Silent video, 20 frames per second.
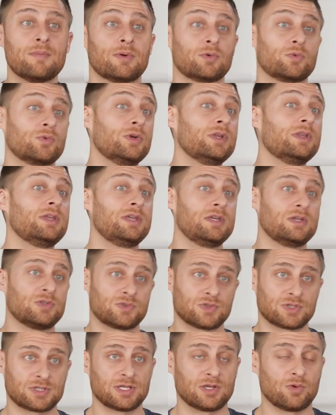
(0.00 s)
but really
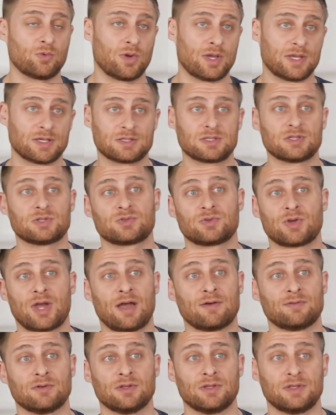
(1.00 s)
interesting ways to
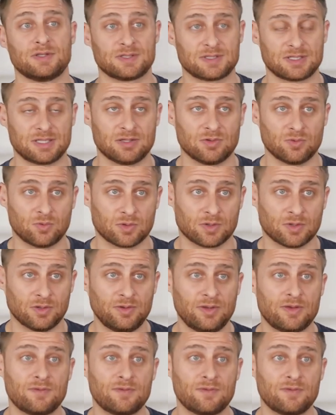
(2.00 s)
travel and see the world.